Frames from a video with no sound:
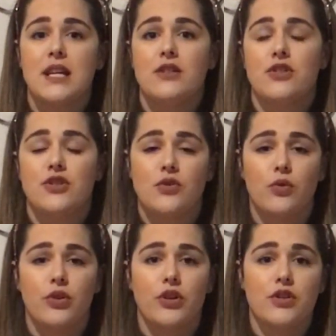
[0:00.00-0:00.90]
in
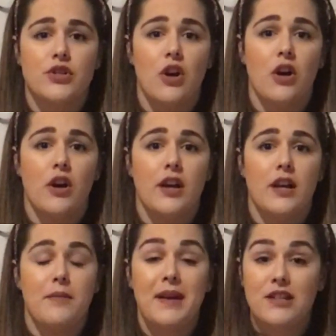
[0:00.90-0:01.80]
stores
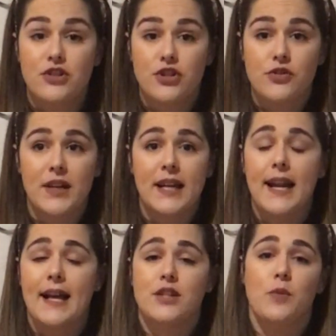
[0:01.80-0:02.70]
on Main Street
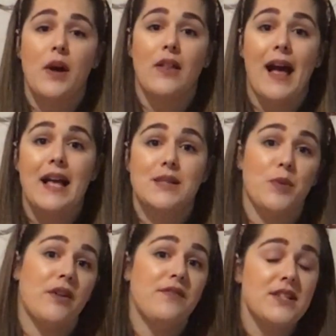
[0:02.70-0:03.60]
as well as
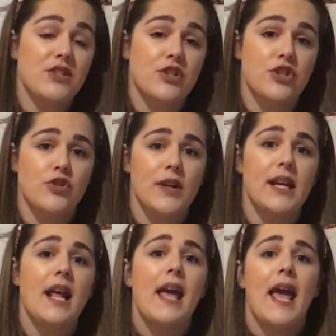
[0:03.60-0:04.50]
Buena Vista Street,